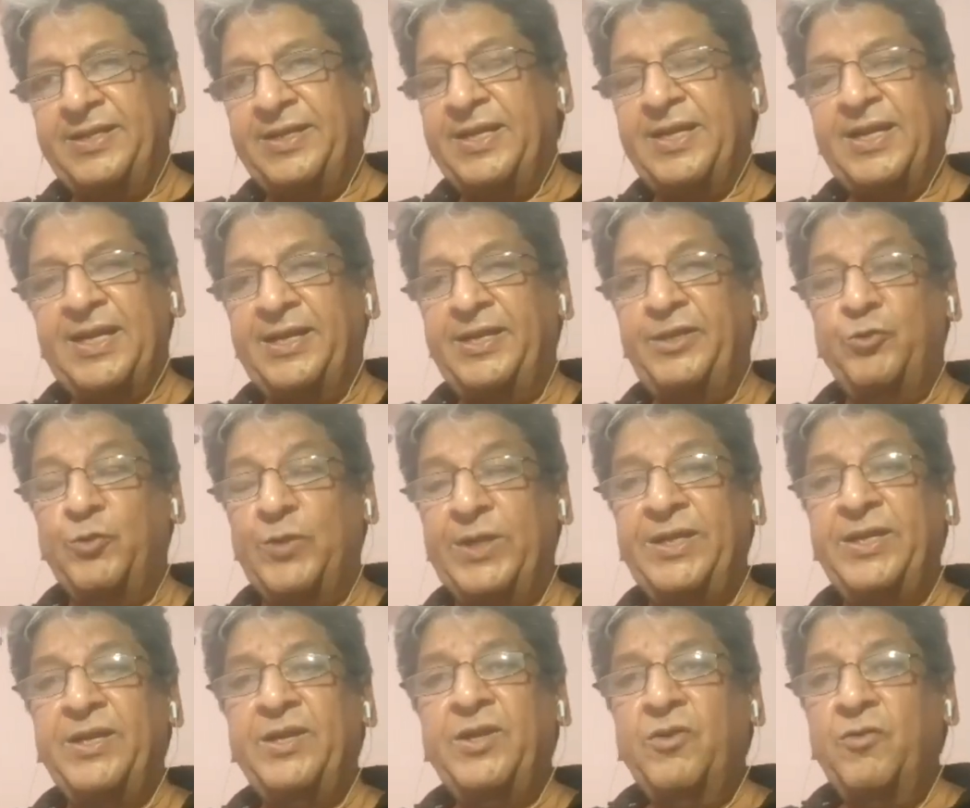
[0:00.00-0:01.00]
and doing
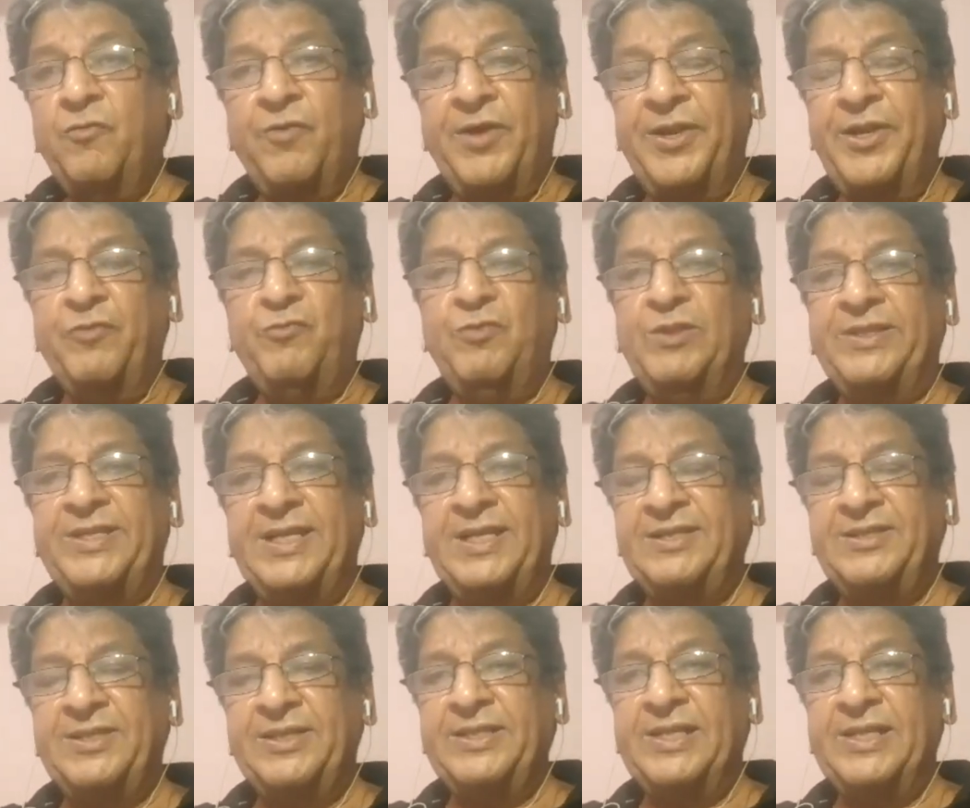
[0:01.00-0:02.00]
wonderful
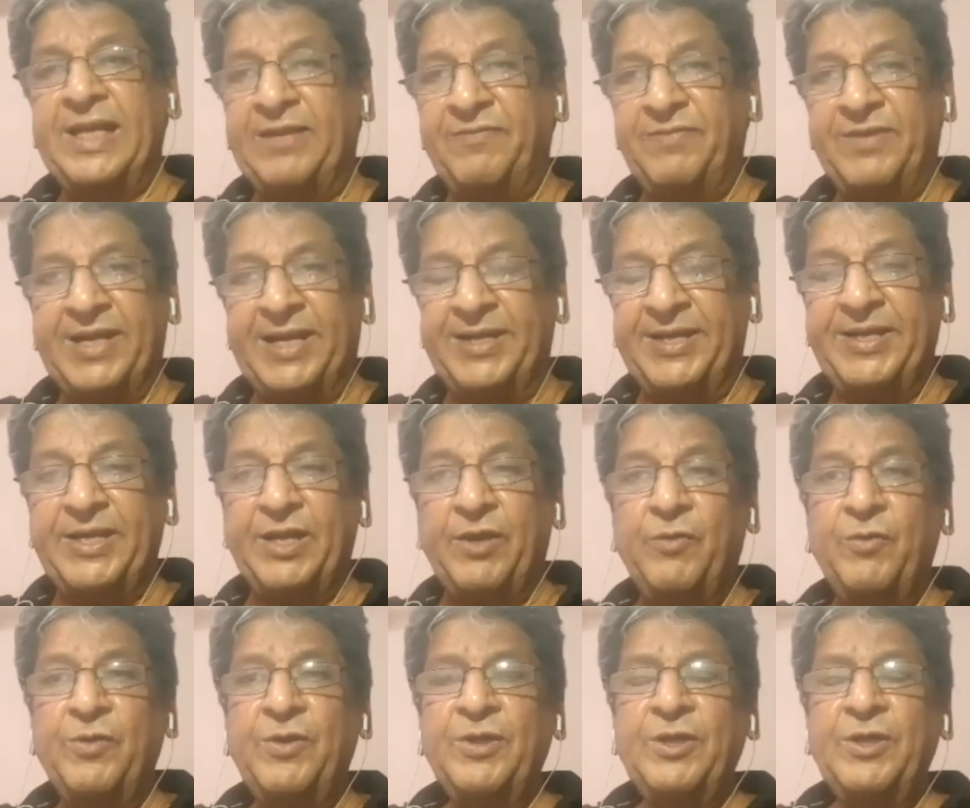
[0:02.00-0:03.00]
things in life right now.
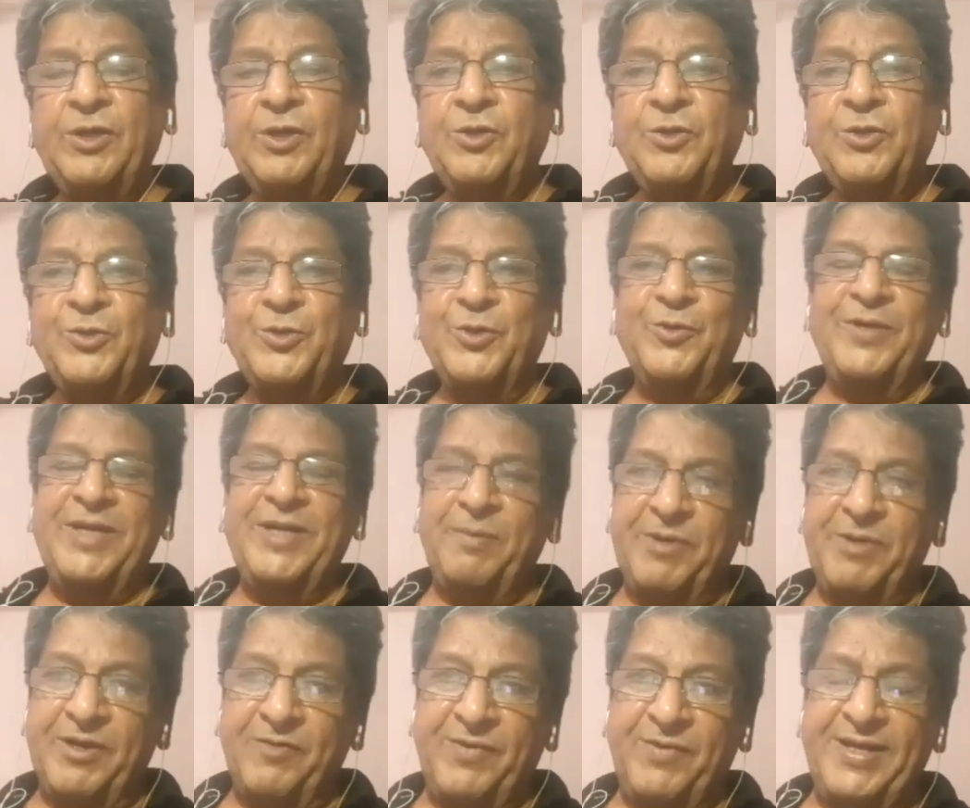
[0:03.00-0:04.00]
So,
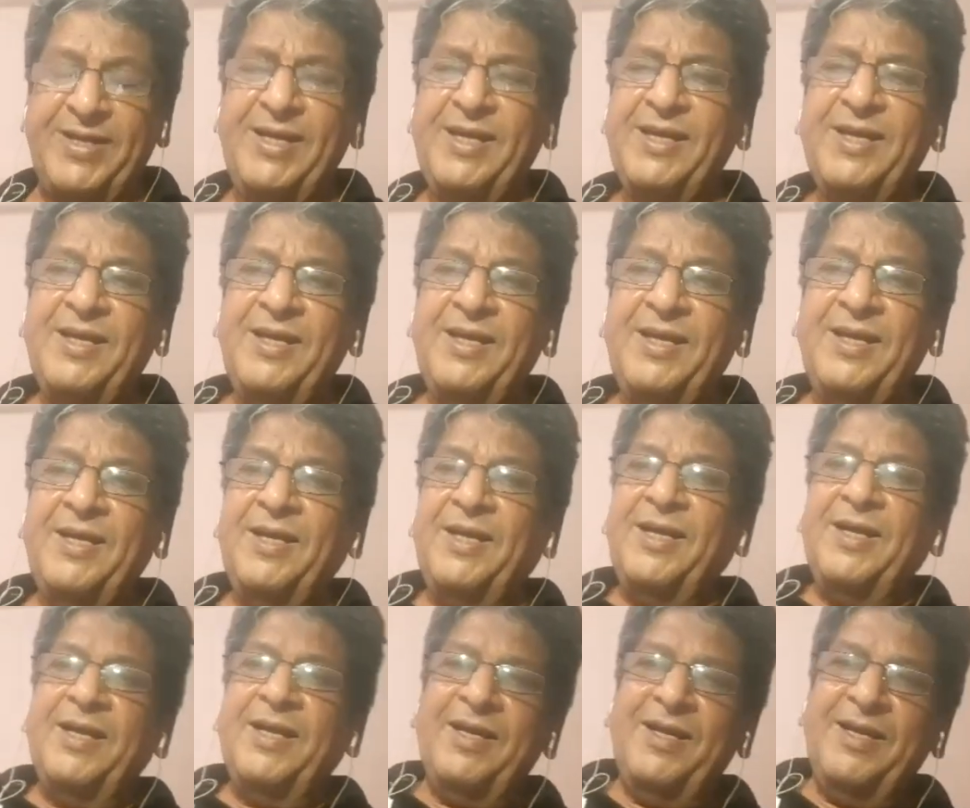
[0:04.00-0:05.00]
number one,
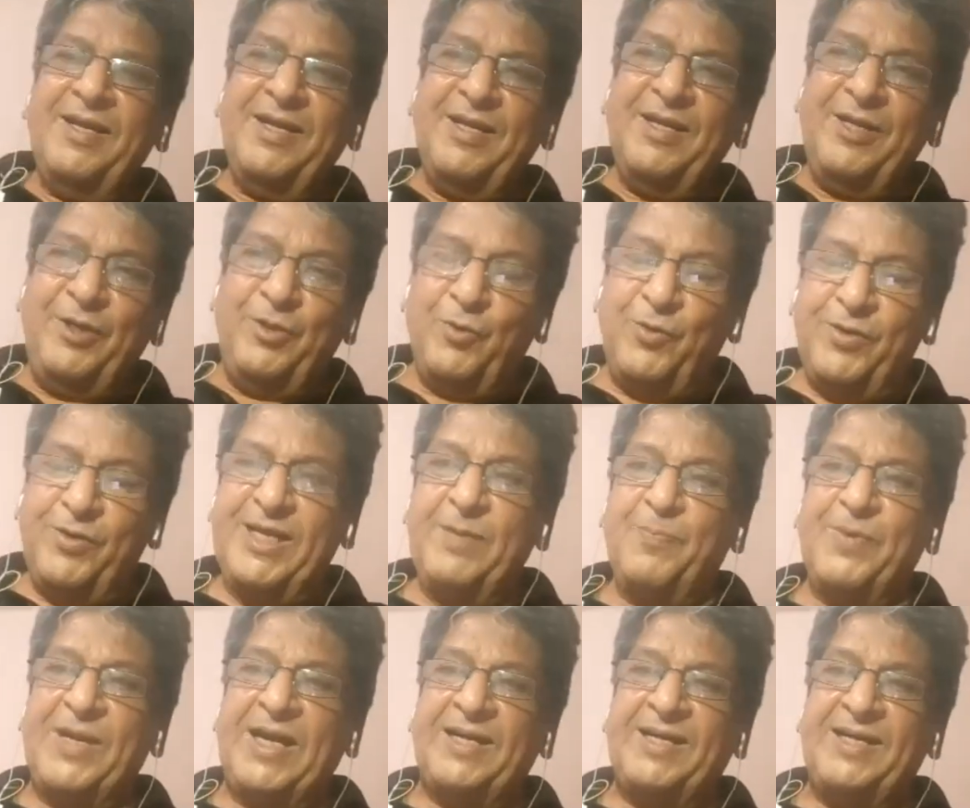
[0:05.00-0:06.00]
yogic
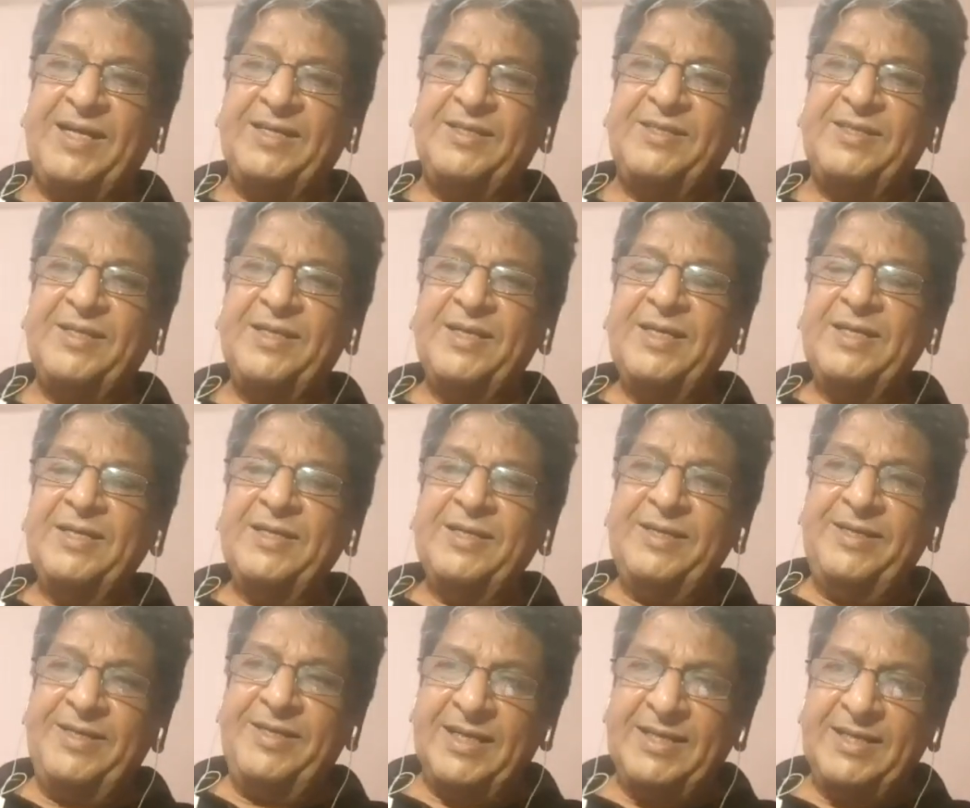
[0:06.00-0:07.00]
practice
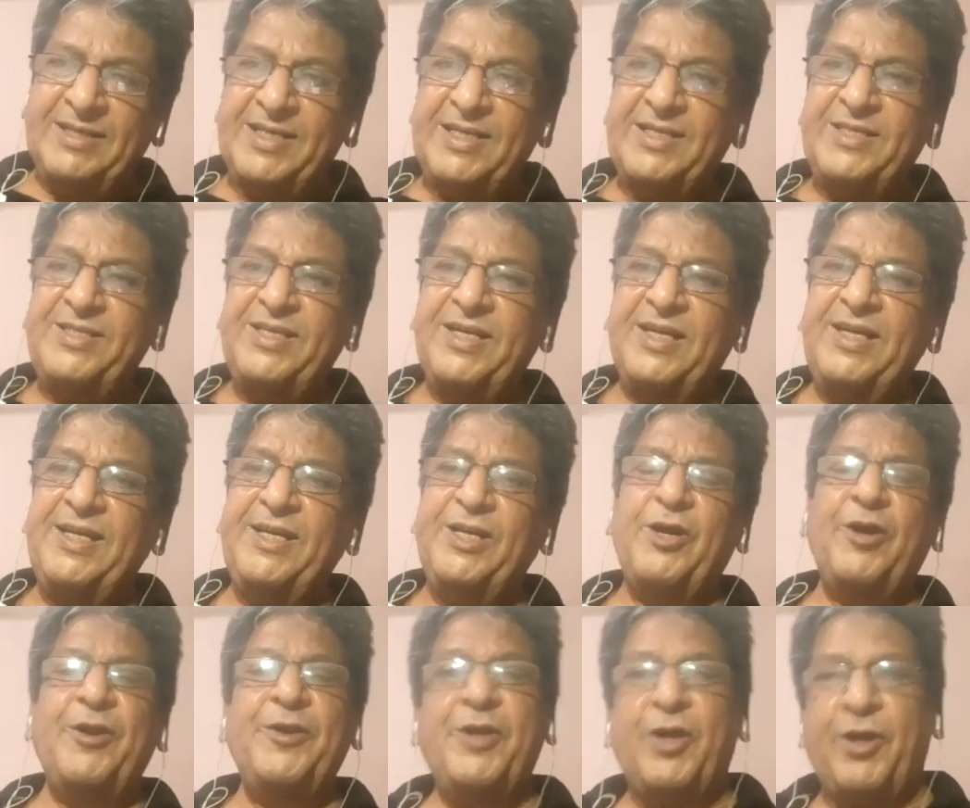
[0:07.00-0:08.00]
done sincerely
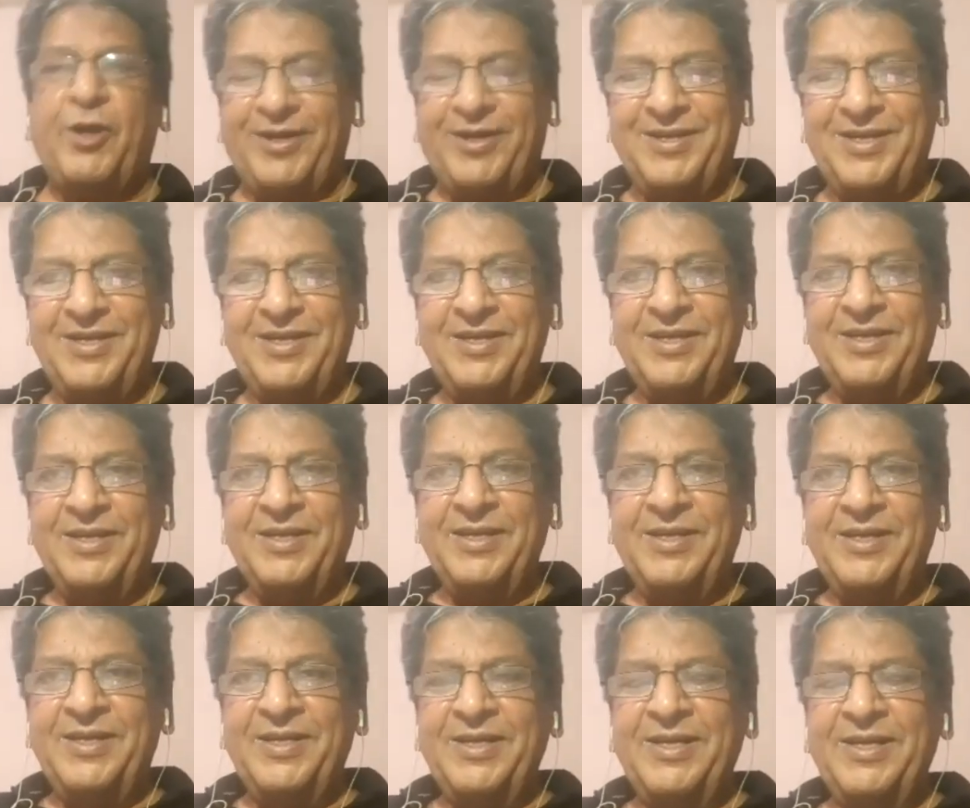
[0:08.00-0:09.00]
or not,
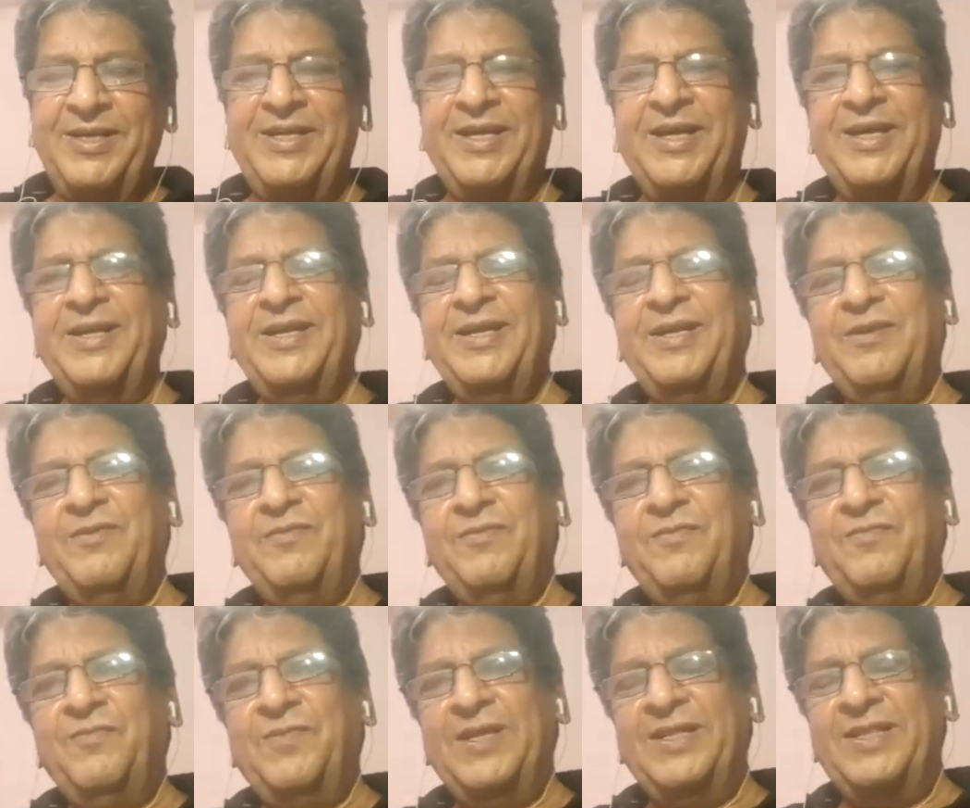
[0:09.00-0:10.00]
done
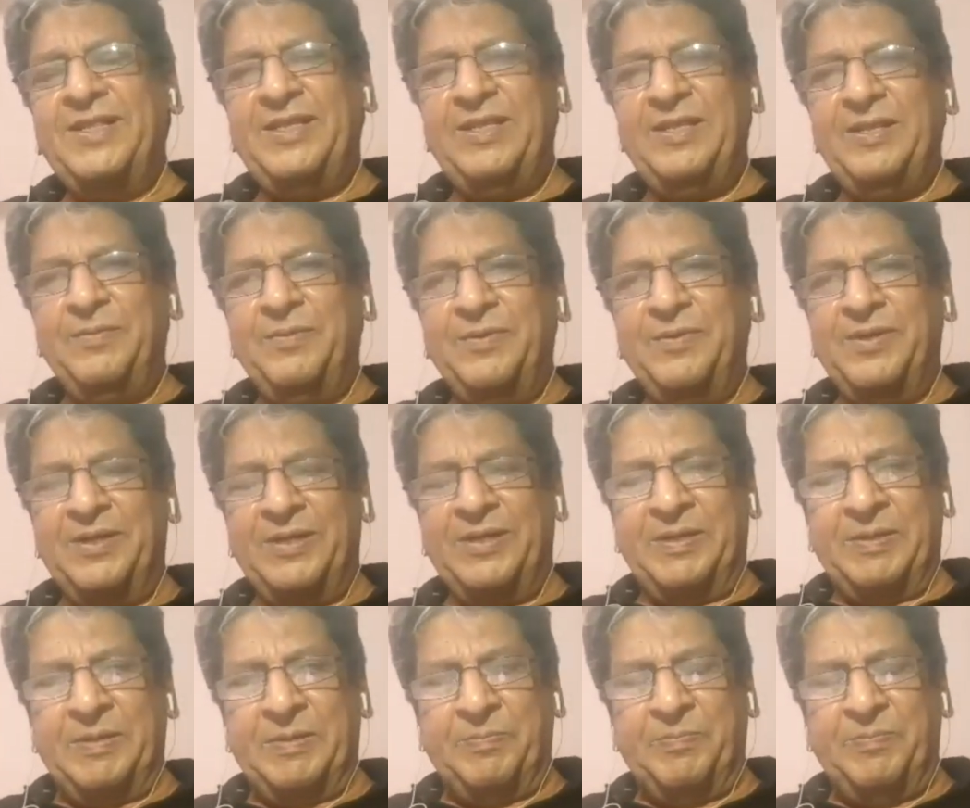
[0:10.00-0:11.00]
with uh,